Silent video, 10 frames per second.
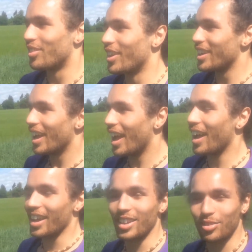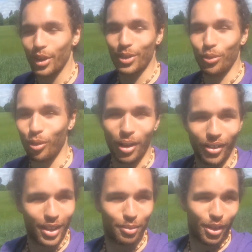But yeah, it's really warm
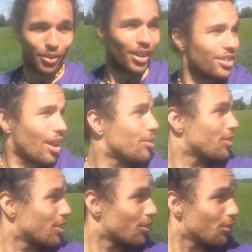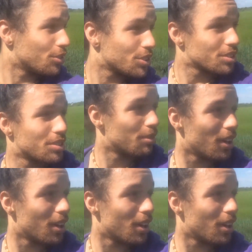out here, by the way. It's absolutely gorgeous.